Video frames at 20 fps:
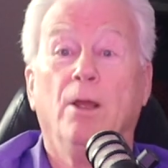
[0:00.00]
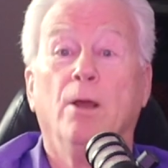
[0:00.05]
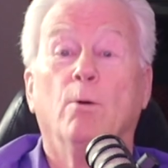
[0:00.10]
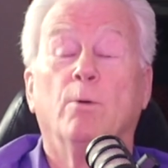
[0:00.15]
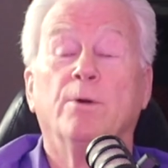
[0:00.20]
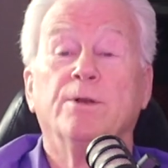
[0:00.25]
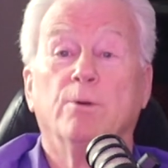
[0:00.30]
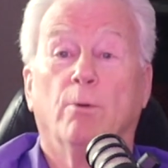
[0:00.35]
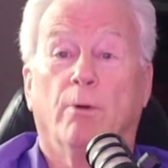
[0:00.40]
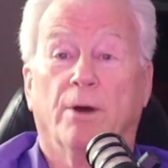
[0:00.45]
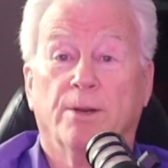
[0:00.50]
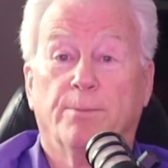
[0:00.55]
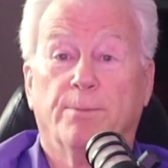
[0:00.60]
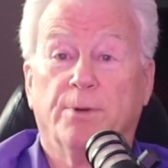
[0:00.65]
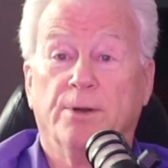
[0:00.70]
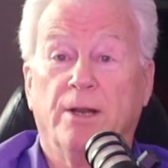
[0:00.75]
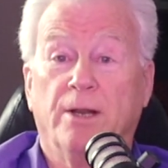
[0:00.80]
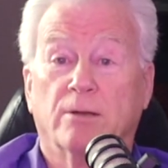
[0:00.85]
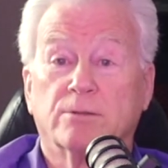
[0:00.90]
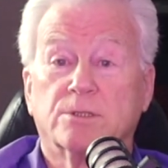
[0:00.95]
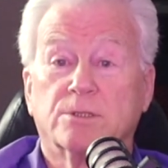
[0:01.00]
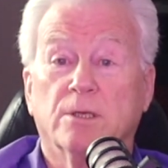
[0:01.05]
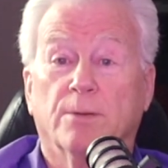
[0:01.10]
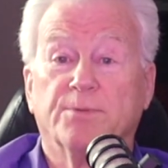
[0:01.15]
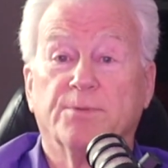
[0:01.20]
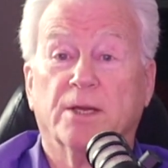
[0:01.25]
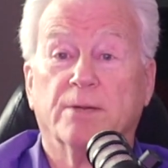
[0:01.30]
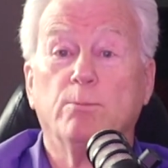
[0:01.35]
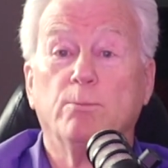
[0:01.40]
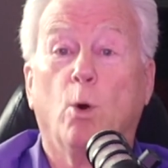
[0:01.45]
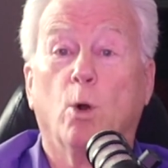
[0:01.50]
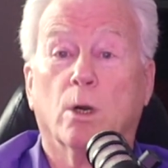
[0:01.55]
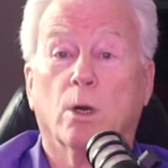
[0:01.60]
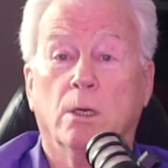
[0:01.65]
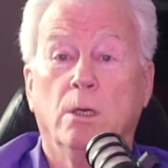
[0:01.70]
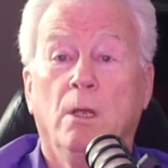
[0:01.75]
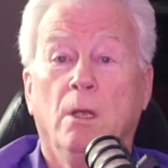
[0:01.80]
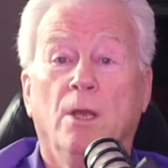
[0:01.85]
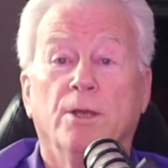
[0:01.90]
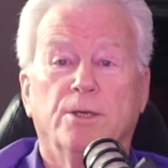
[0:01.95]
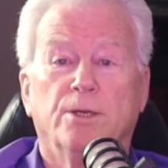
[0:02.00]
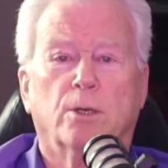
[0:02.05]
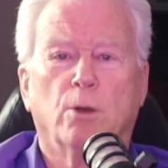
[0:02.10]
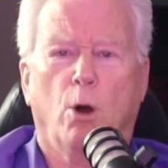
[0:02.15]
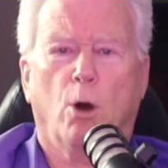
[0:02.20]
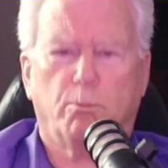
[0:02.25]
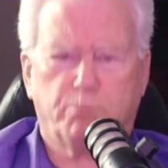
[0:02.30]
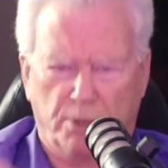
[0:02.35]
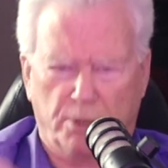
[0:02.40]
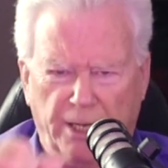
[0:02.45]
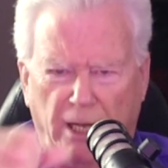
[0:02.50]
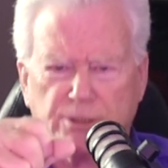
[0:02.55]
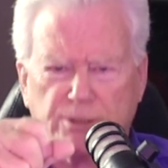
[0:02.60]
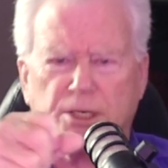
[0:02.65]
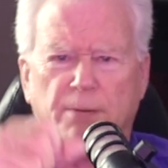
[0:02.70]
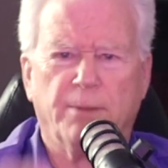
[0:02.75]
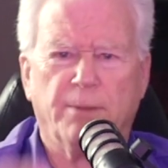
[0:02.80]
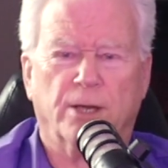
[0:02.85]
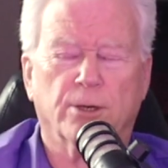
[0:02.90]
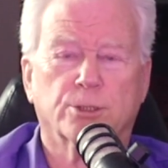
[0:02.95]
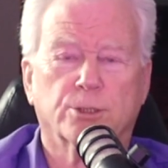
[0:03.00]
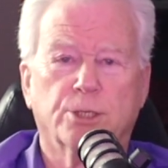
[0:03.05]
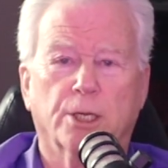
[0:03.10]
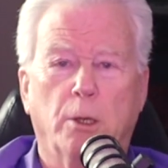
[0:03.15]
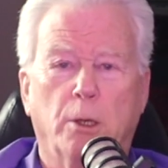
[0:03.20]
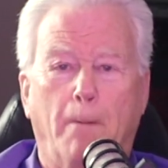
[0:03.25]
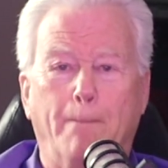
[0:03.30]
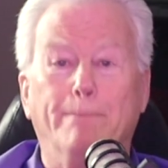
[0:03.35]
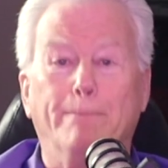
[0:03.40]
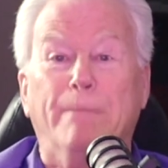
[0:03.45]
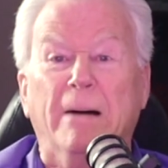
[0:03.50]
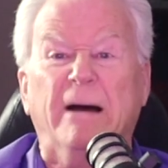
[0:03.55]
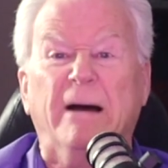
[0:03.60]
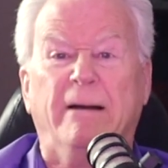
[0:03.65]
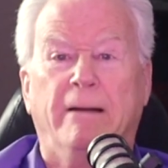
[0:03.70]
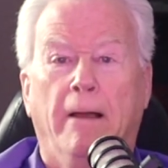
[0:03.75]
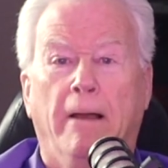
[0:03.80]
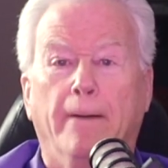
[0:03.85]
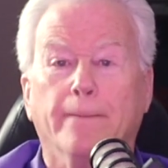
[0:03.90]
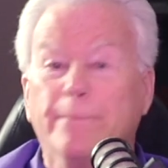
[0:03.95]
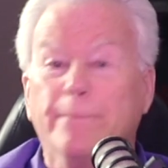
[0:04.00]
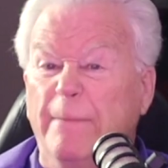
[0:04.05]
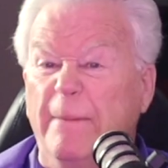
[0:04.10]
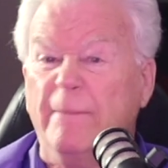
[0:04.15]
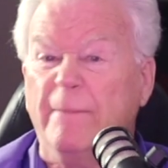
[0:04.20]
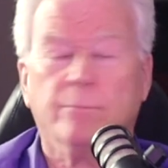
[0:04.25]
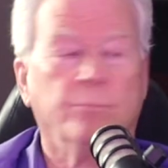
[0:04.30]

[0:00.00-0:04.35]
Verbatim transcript: when you want to pronounce something more, you go, oh, pronounce it better. So you go, B, B.